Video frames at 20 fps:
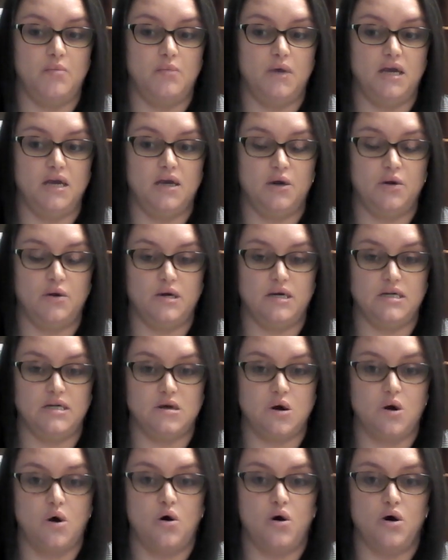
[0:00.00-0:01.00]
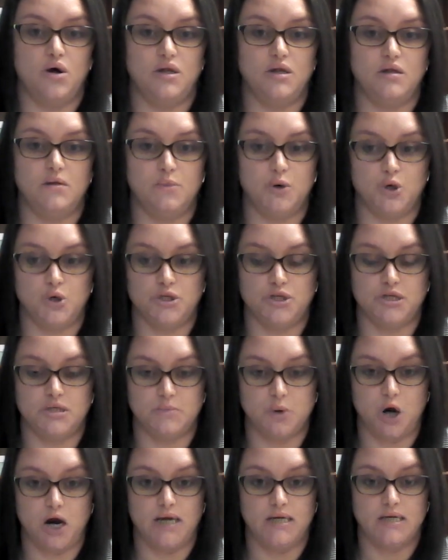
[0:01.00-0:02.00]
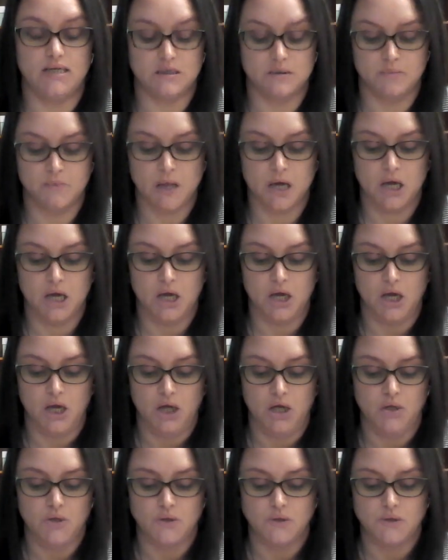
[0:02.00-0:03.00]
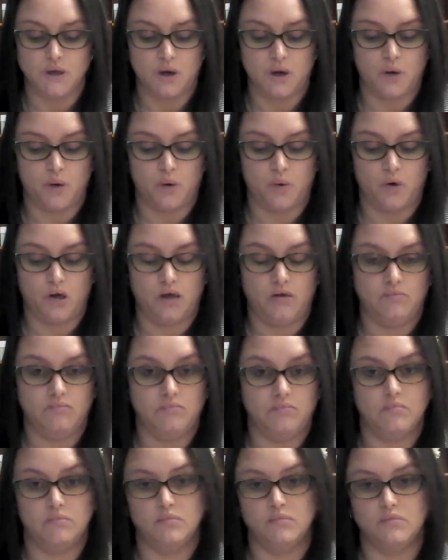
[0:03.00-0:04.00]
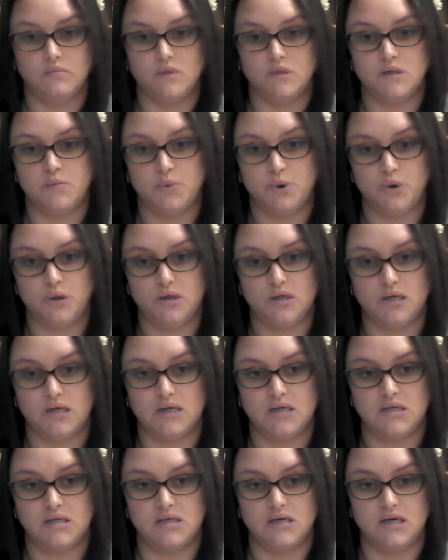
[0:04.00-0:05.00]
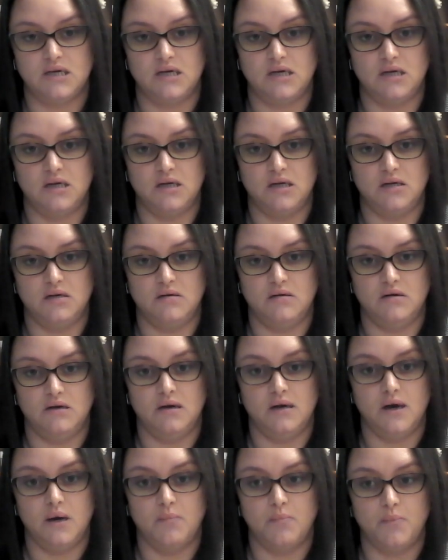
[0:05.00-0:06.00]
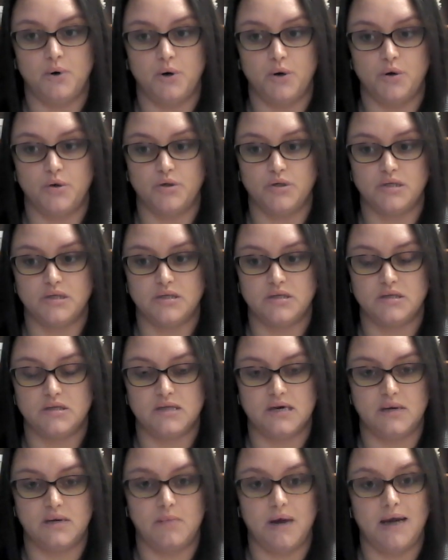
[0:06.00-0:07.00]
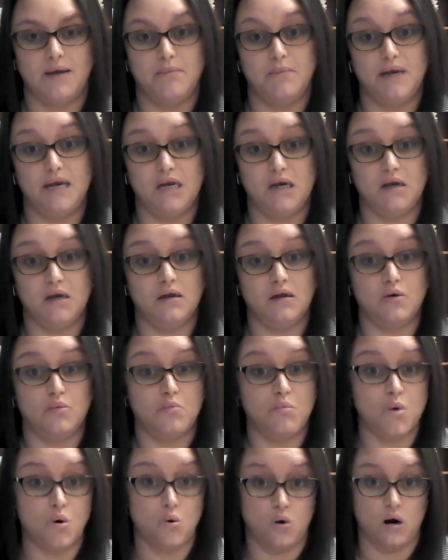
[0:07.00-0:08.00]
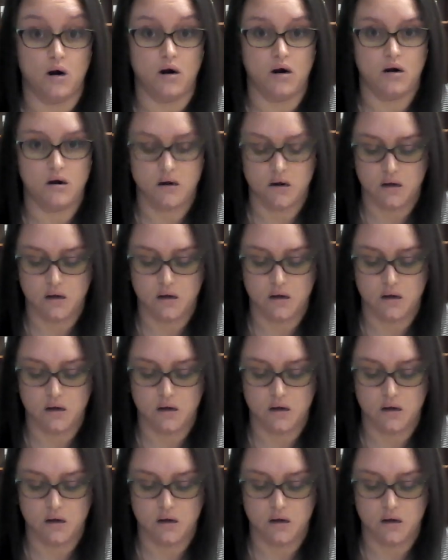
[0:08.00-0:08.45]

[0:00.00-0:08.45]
increase on the purchase price. So to put this in numbers that might mean a little more,